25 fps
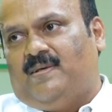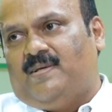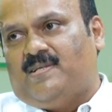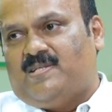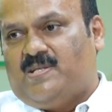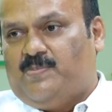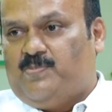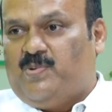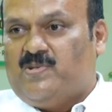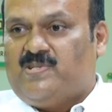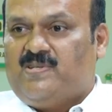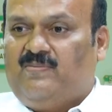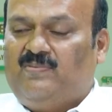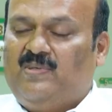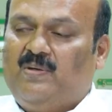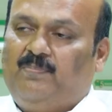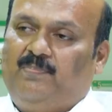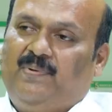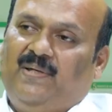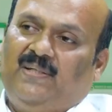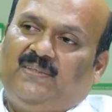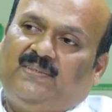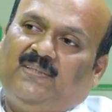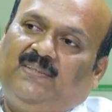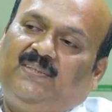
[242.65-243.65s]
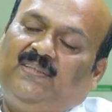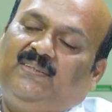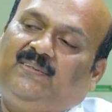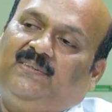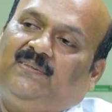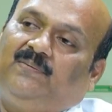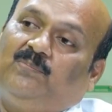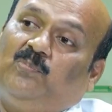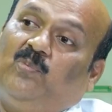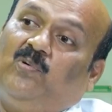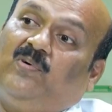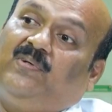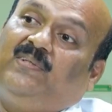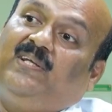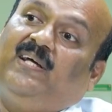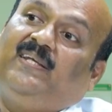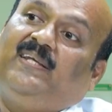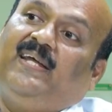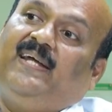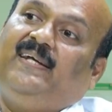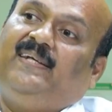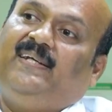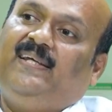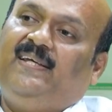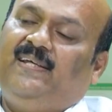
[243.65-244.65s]
Suppose if the patient is more than
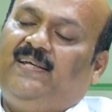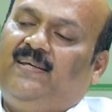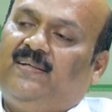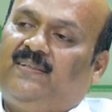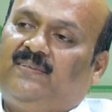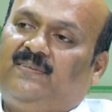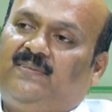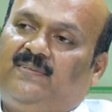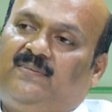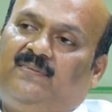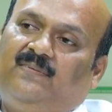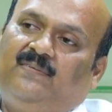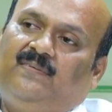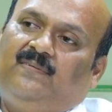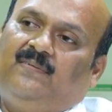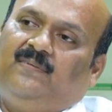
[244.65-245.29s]
80 years